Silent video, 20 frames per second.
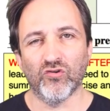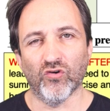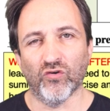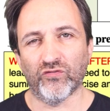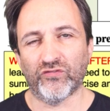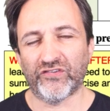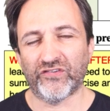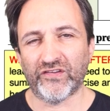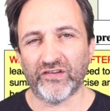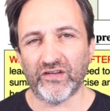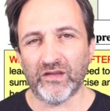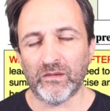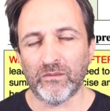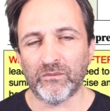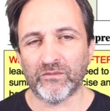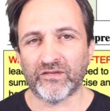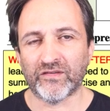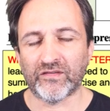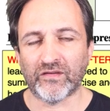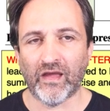
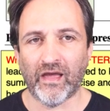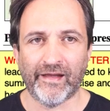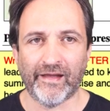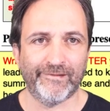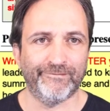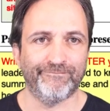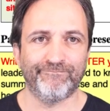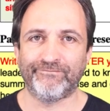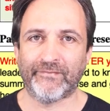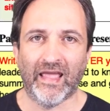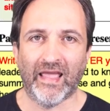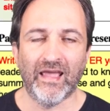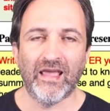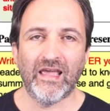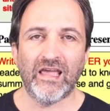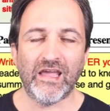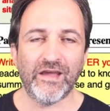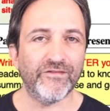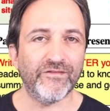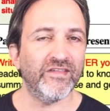seems,
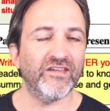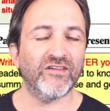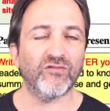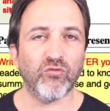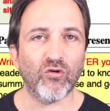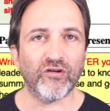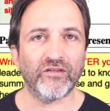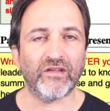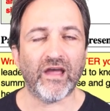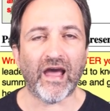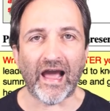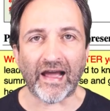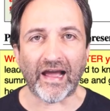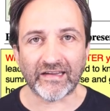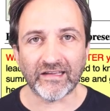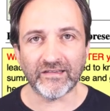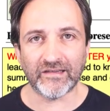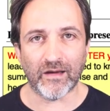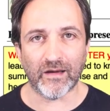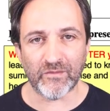if this were an
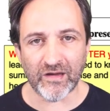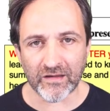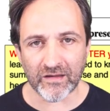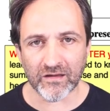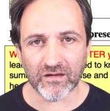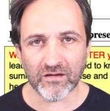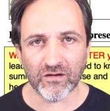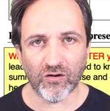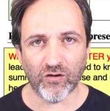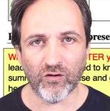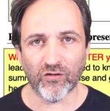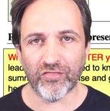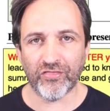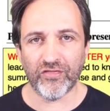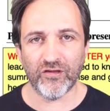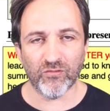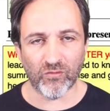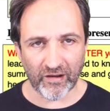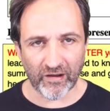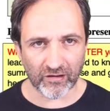academic or
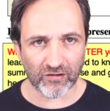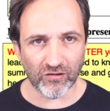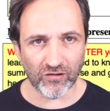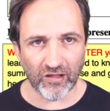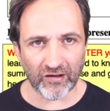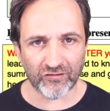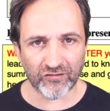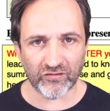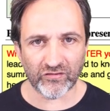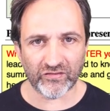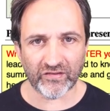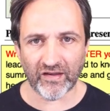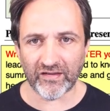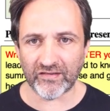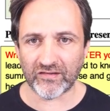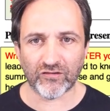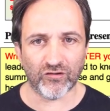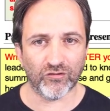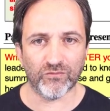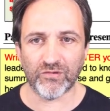theoretical
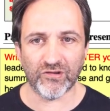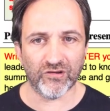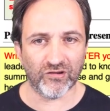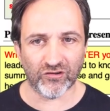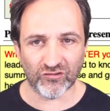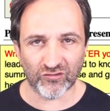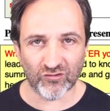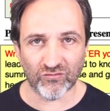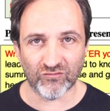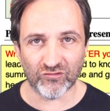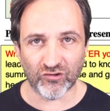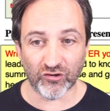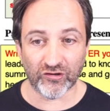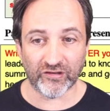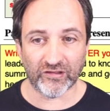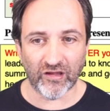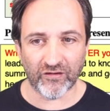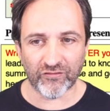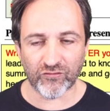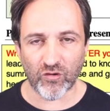exercise, could be a good
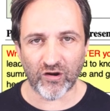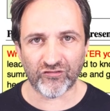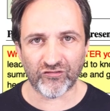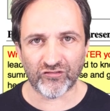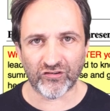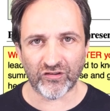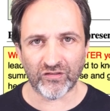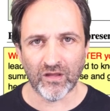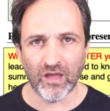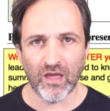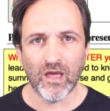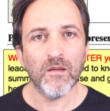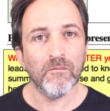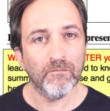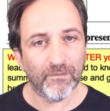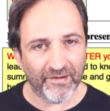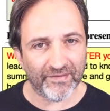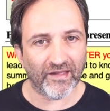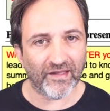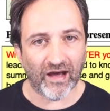enough question.
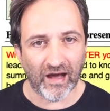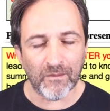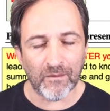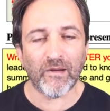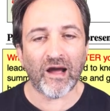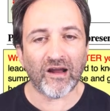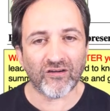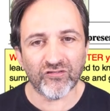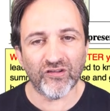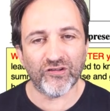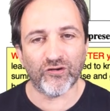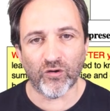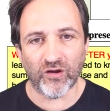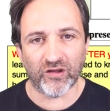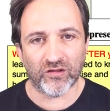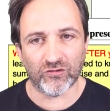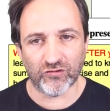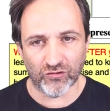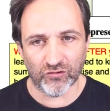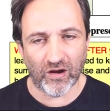But I'm actually
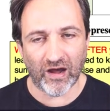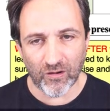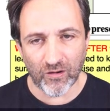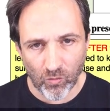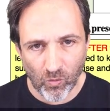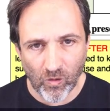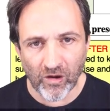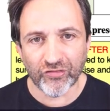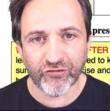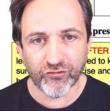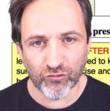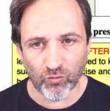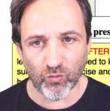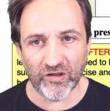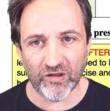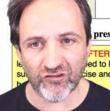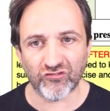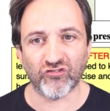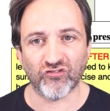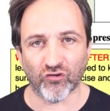I want to
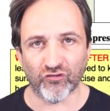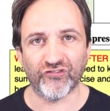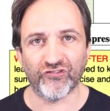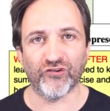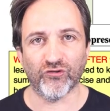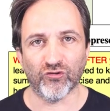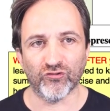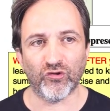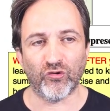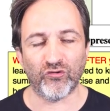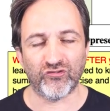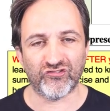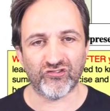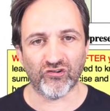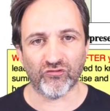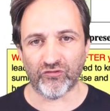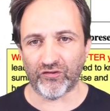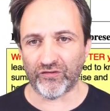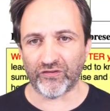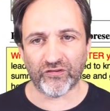reach those 0-dose
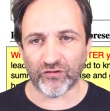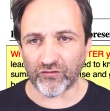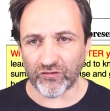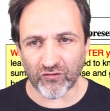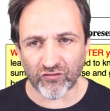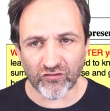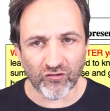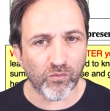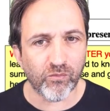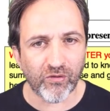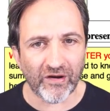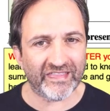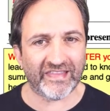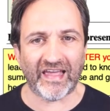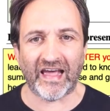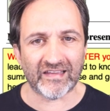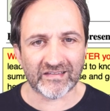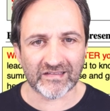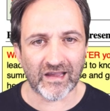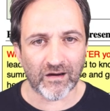children. So there's no point
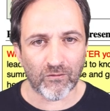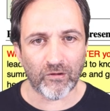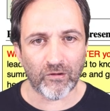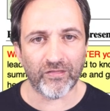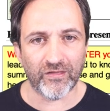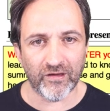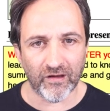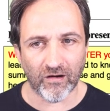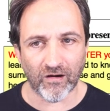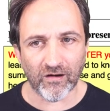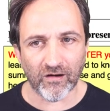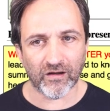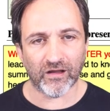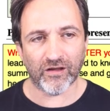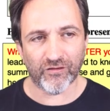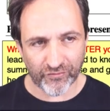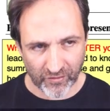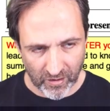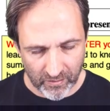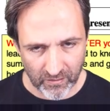asking where they are
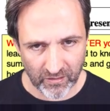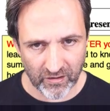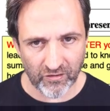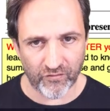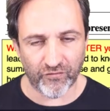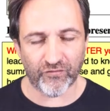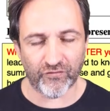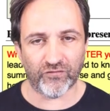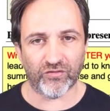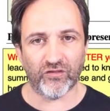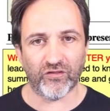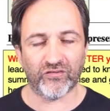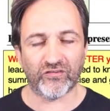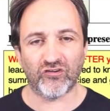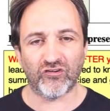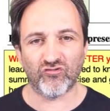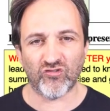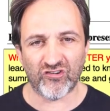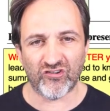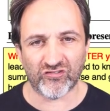if the
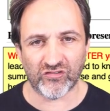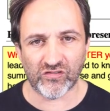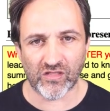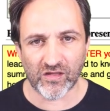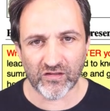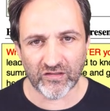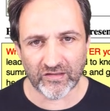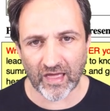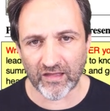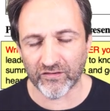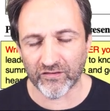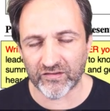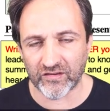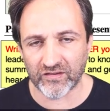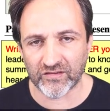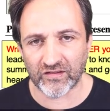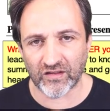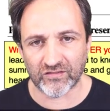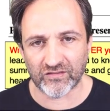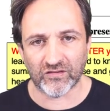situation
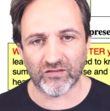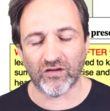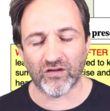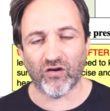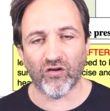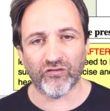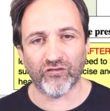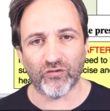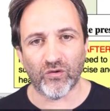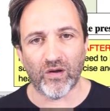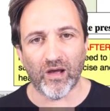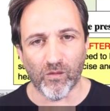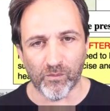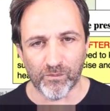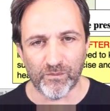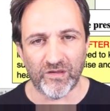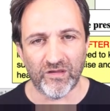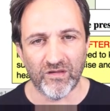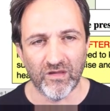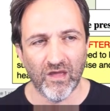analysis doesn't also help
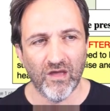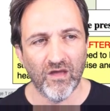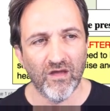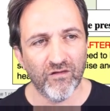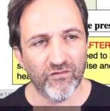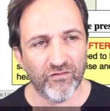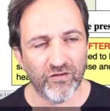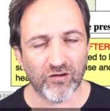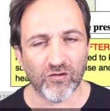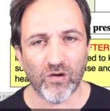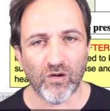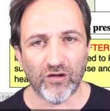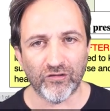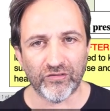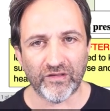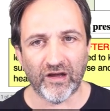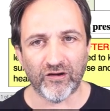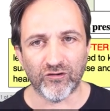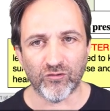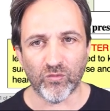me figure
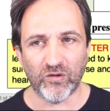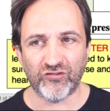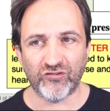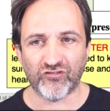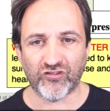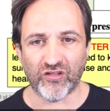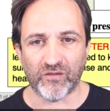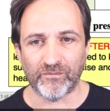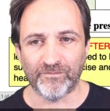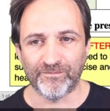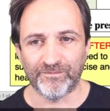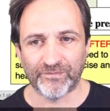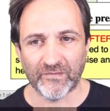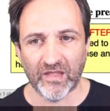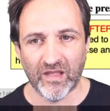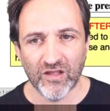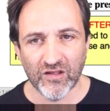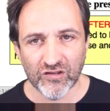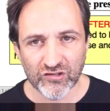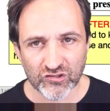out how to reach them.
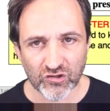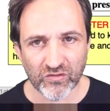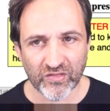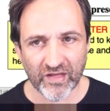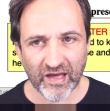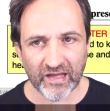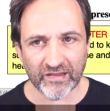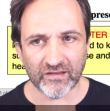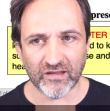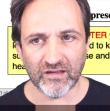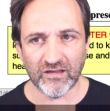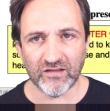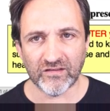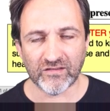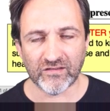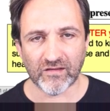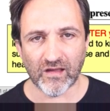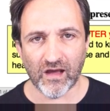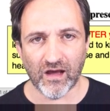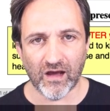So that
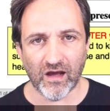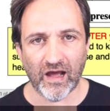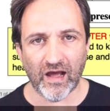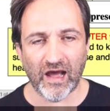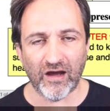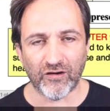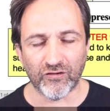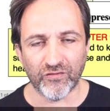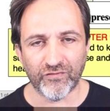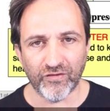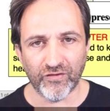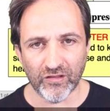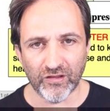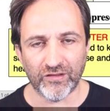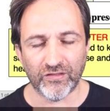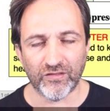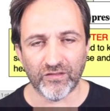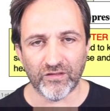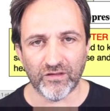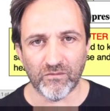is how to fill
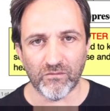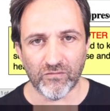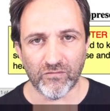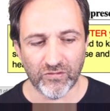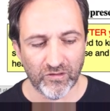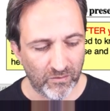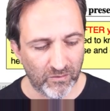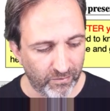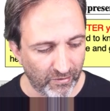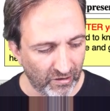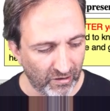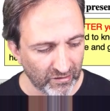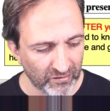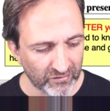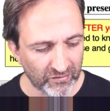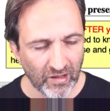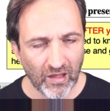in the box.